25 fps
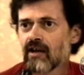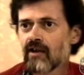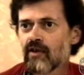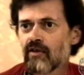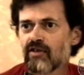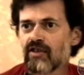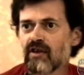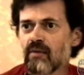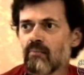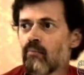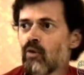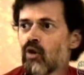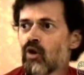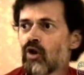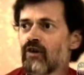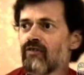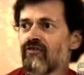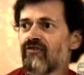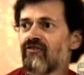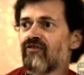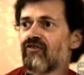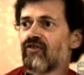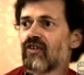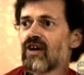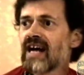the more
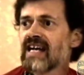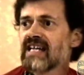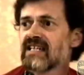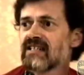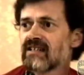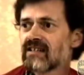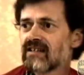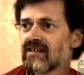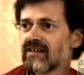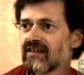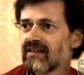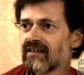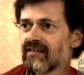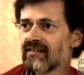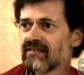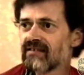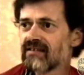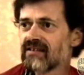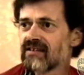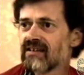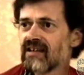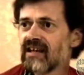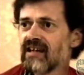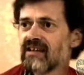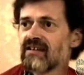
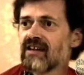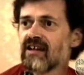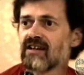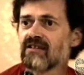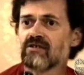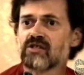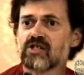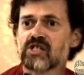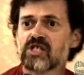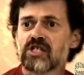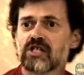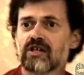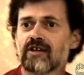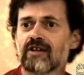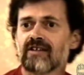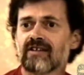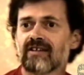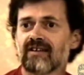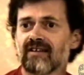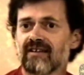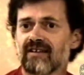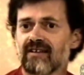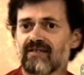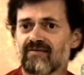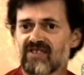frightened and
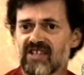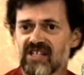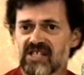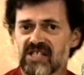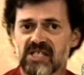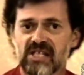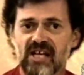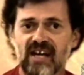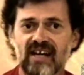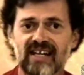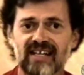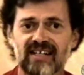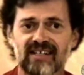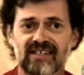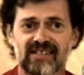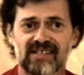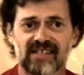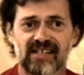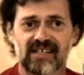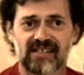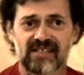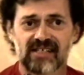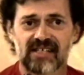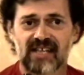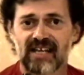uncertain of the
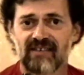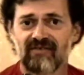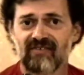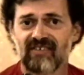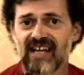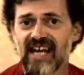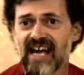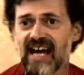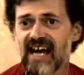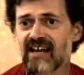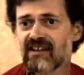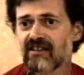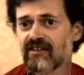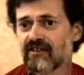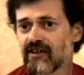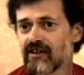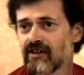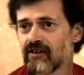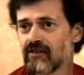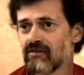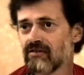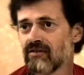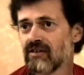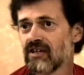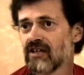sciences had
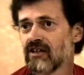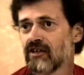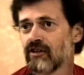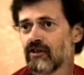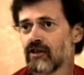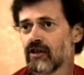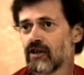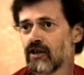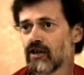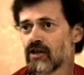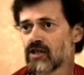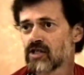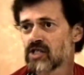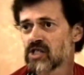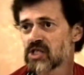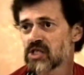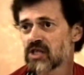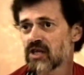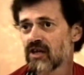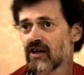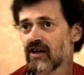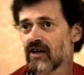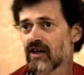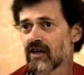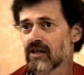gathered near her
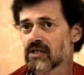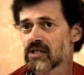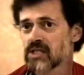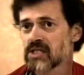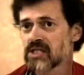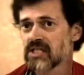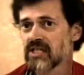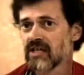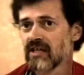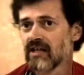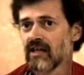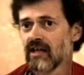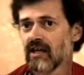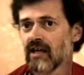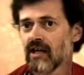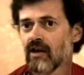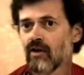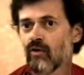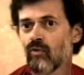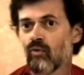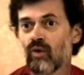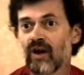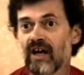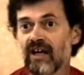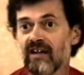skirts.
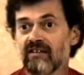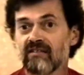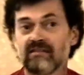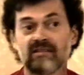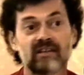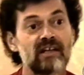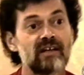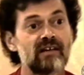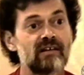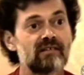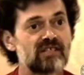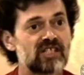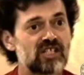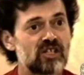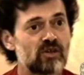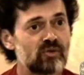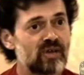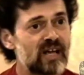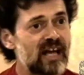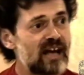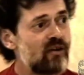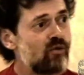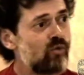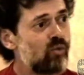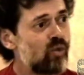Well, so
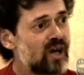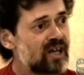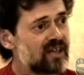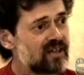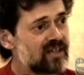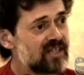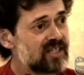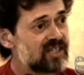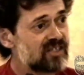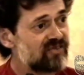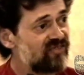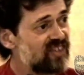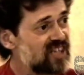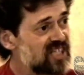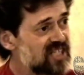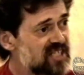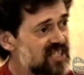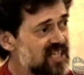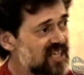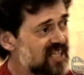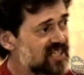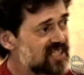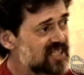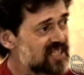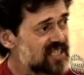now what is
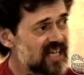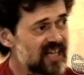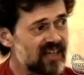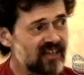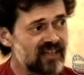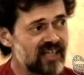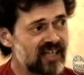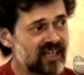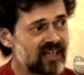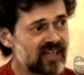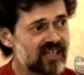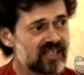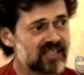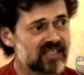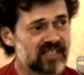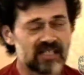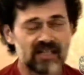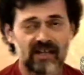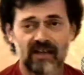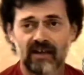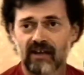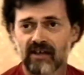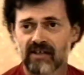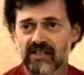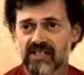physics telling us?
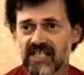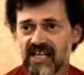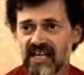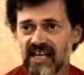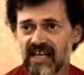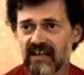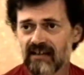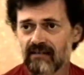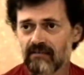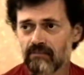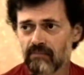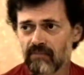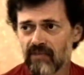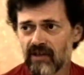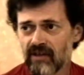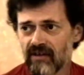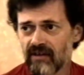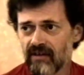Saying,